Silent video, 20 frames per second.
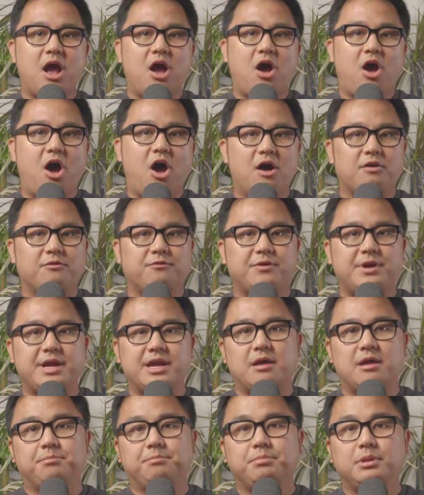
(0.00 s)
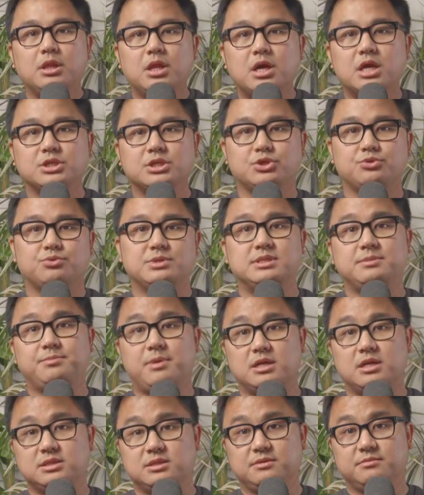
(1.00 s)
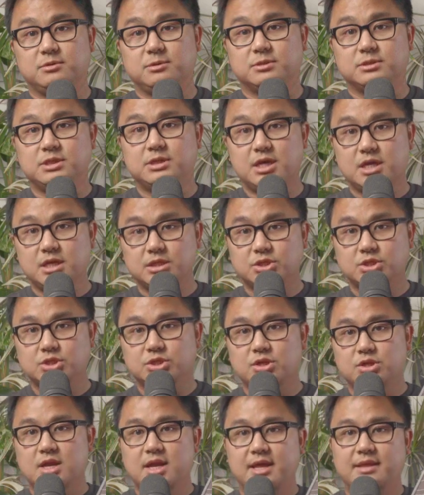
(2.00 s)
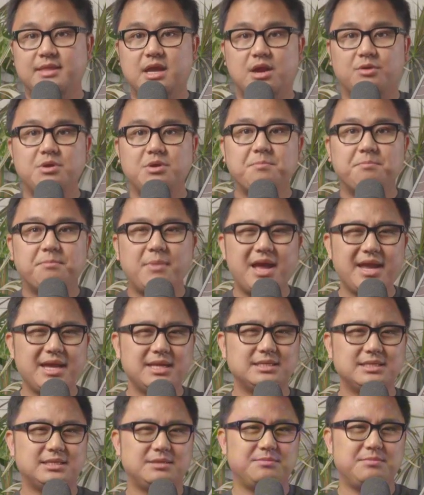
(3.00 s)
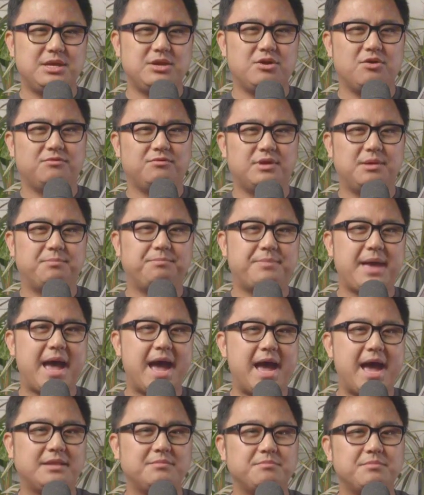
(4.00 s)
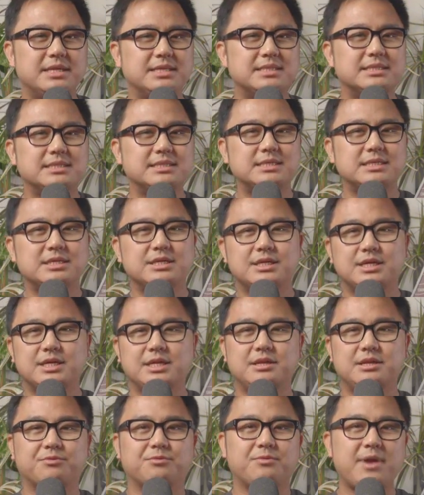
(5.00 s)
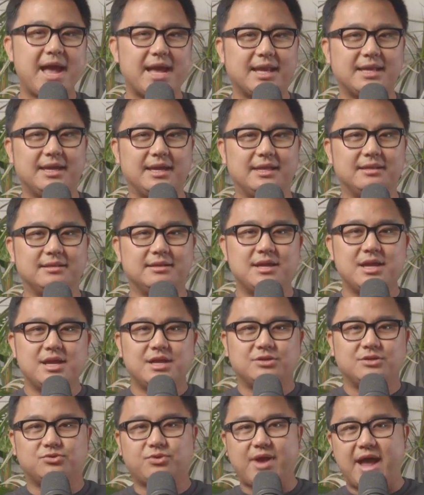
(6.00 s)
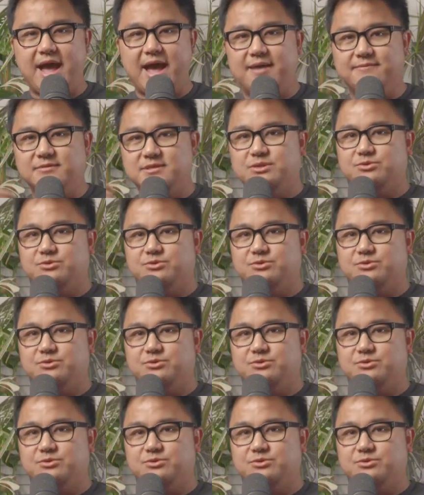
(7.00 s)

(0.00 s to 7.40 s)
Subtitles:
offering a plush, responsible touch that reminds me of a badminton racket. Drives,